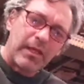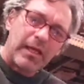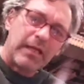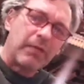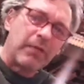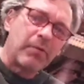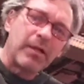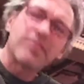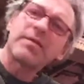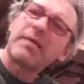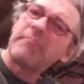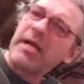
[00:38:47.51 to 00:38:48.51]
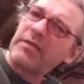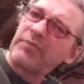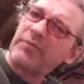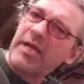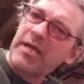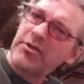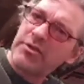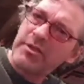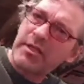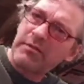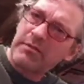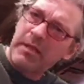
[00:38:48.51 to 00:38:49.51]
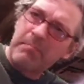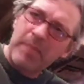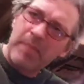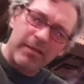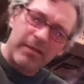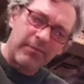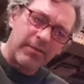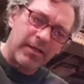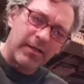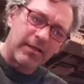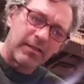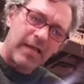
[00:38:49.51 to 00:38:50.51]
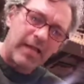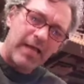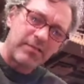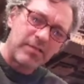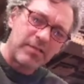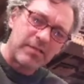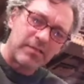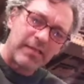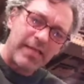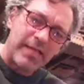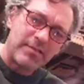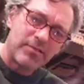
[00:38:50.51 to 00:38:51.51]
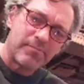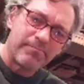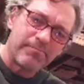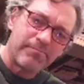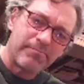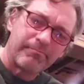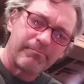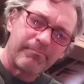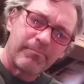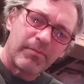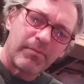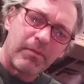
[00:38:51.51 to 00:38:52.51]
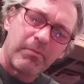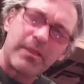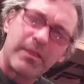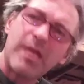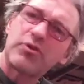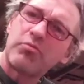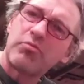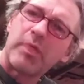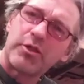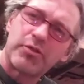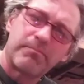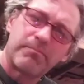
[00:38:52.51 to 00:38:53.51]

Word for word: and I want slight magnification at the end of the glass as a lens, but not too much.